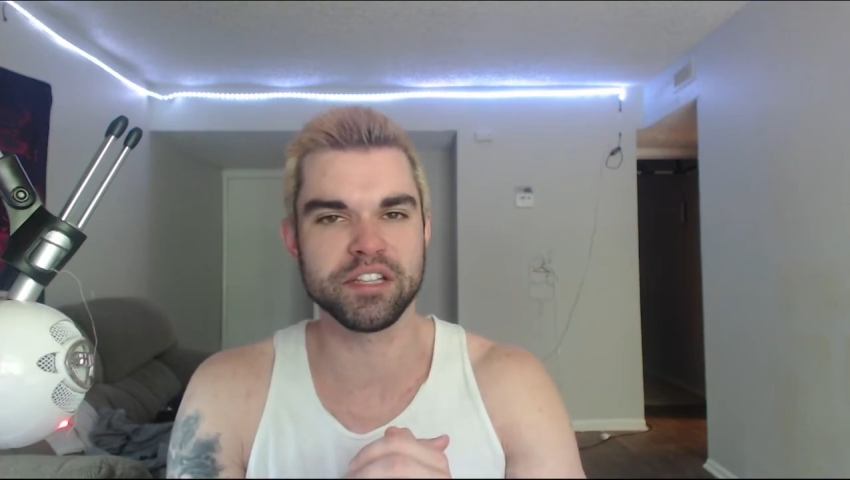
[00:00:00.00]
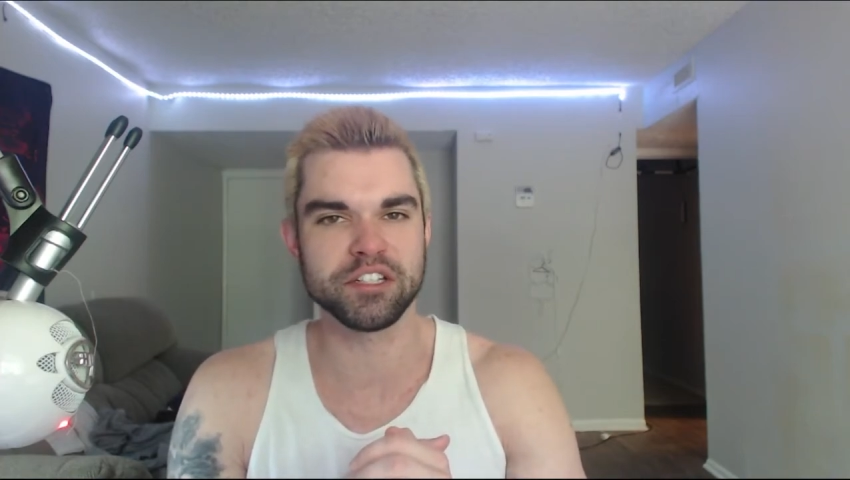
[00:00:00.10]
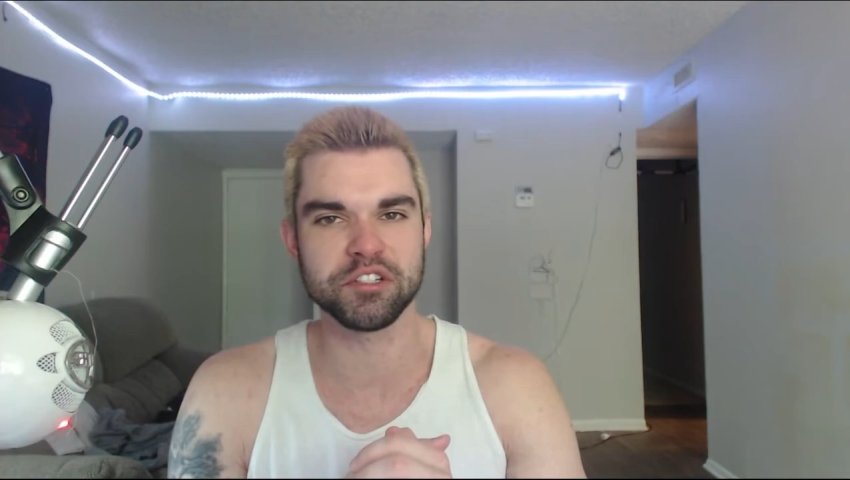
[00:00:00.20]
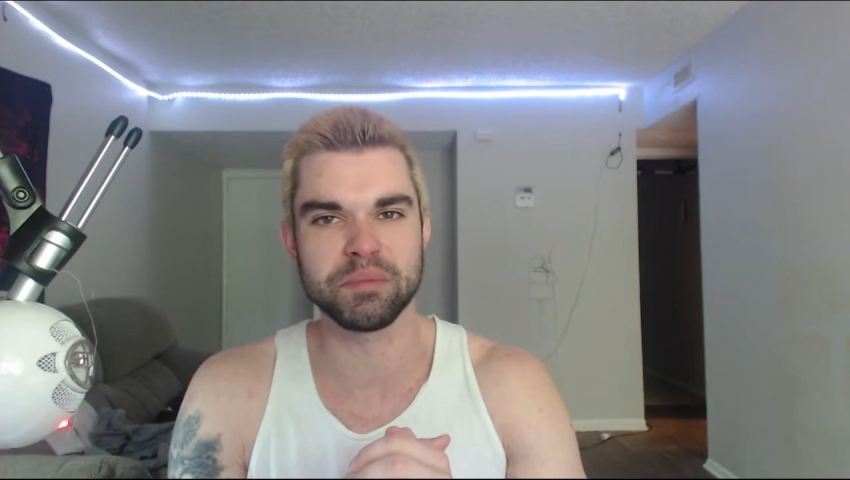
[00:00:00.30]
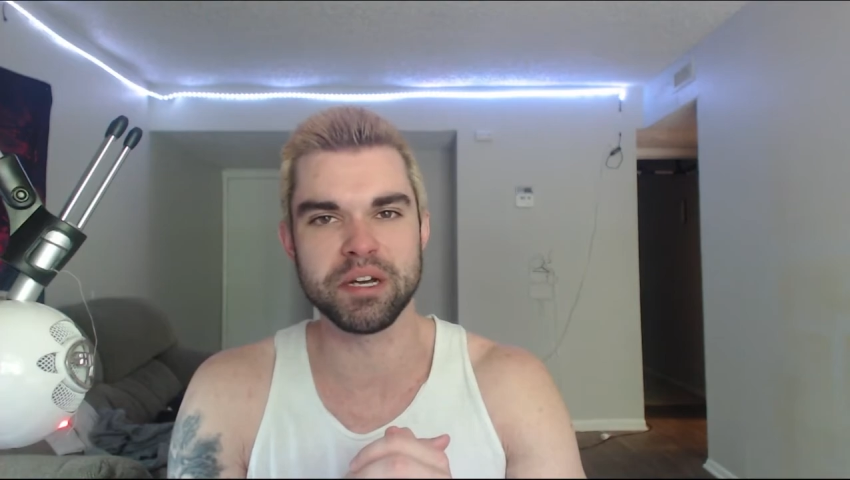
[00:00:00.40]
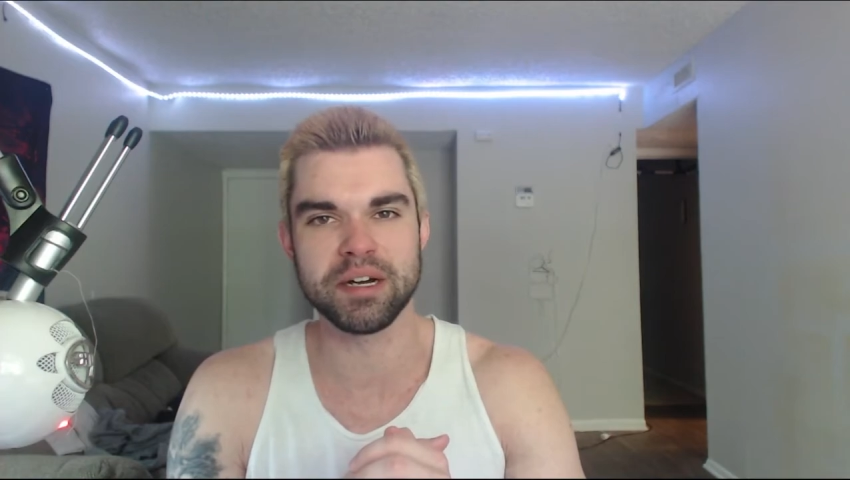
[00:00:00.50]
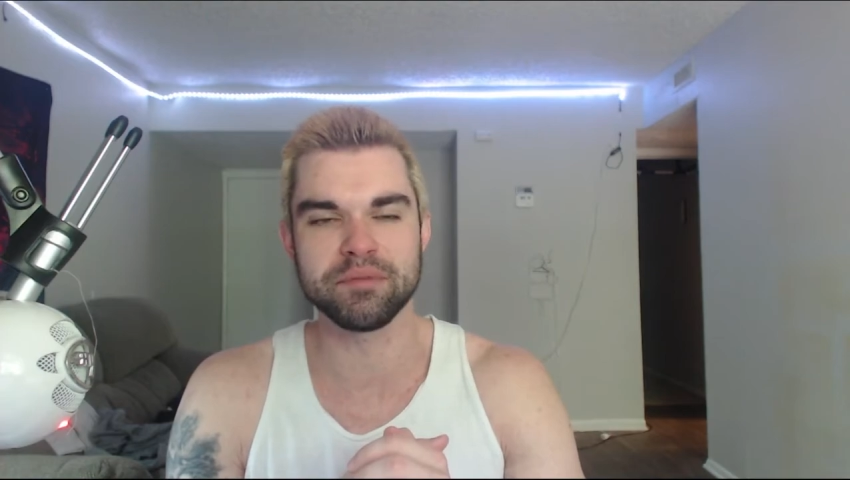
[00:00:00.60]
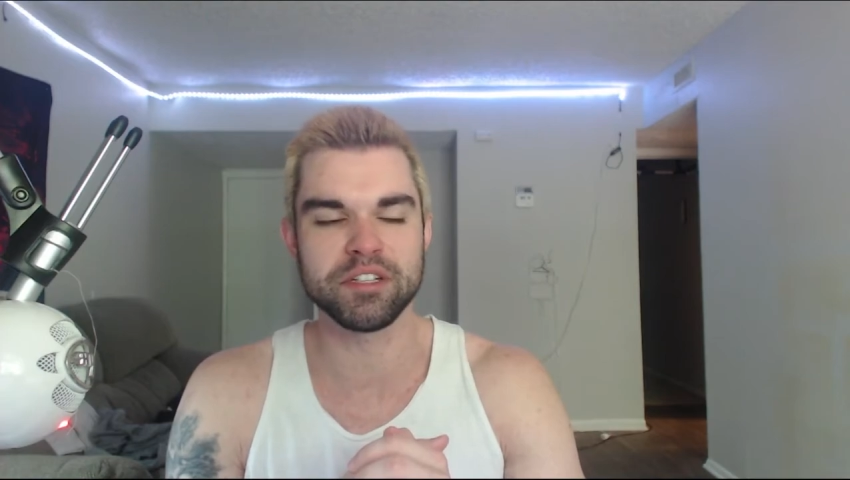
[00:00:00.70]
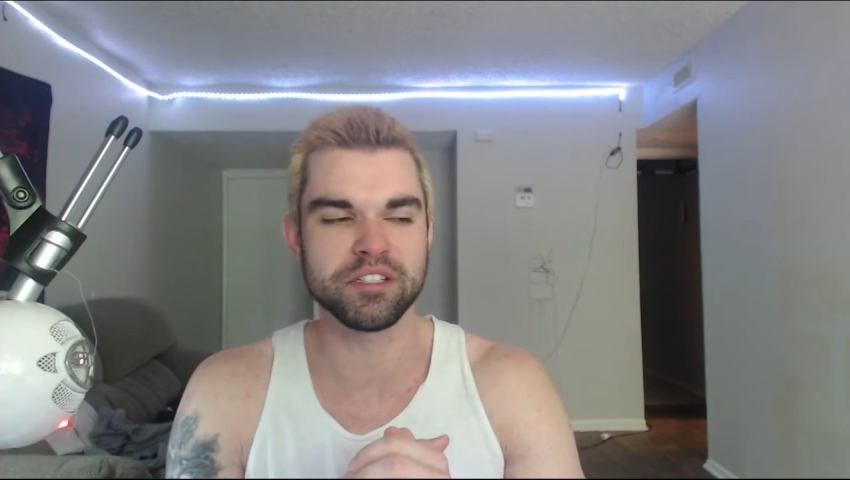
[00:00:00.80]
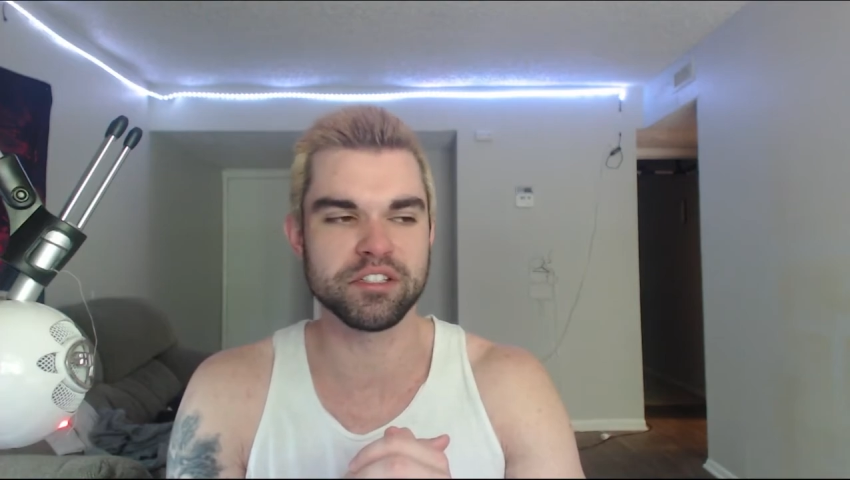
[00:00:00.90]
That should be
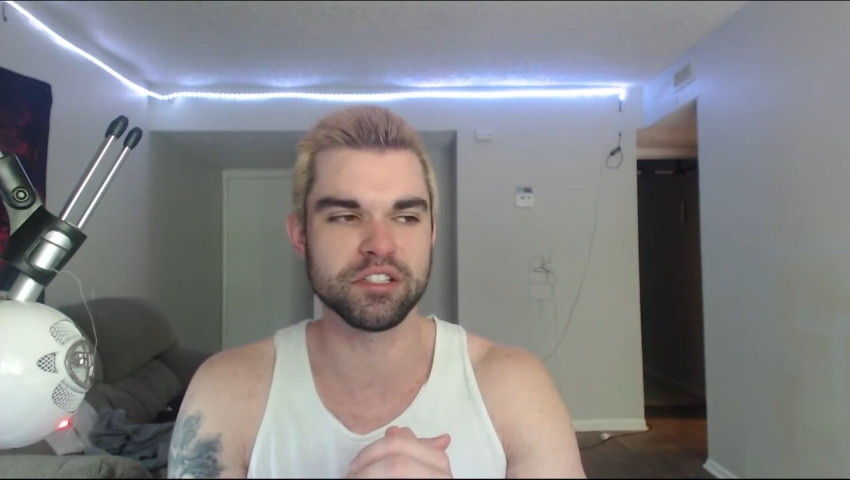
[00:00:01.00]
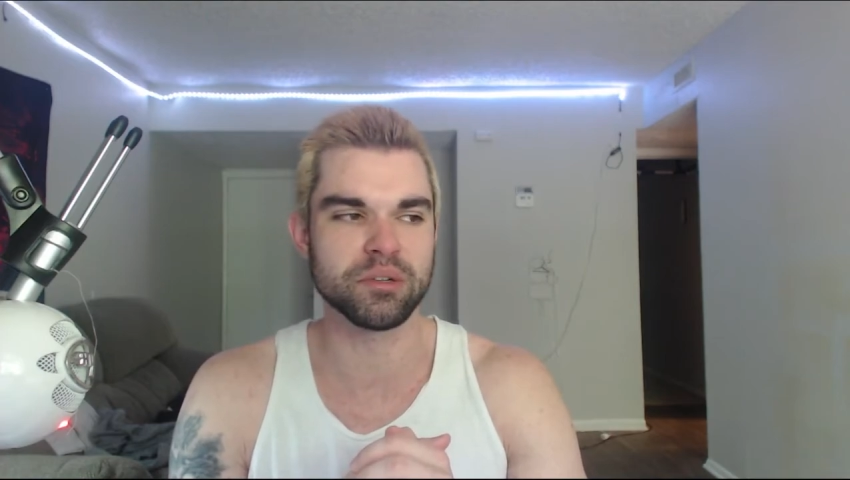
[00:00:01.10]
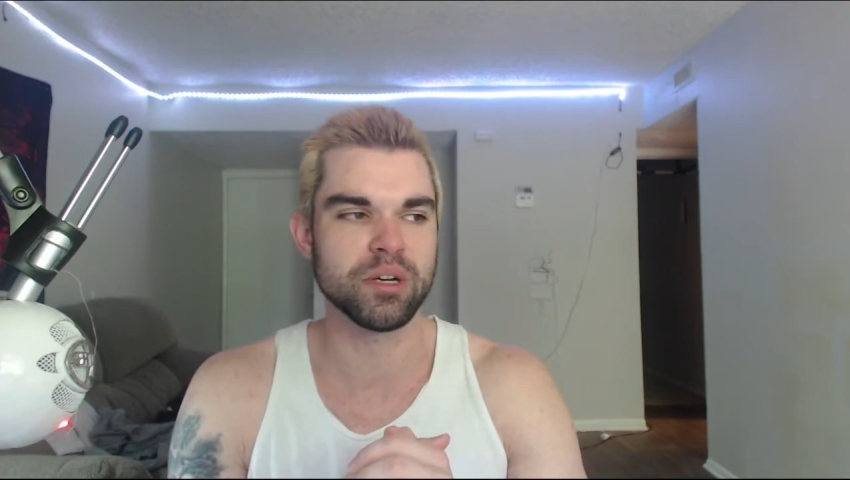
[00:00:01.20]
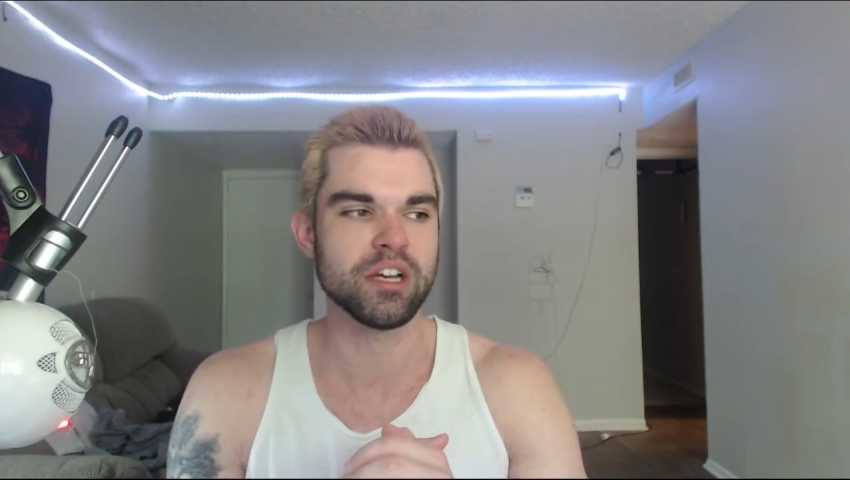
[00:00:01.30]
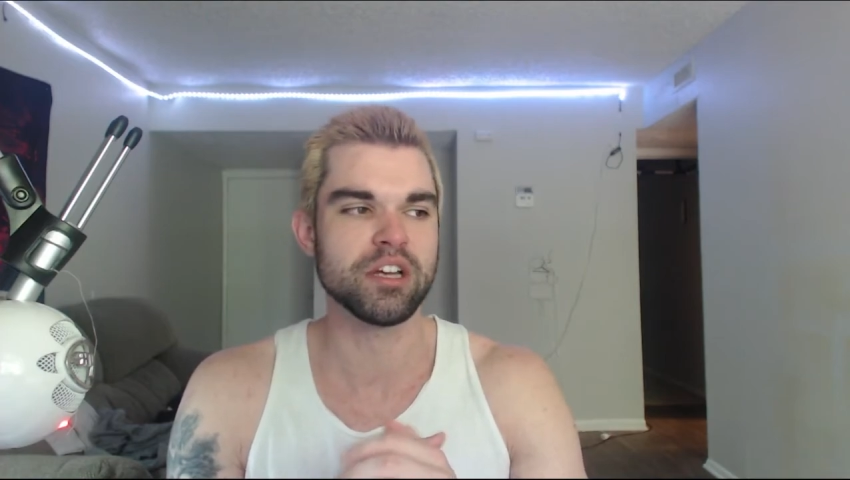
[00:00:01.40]
obvious. So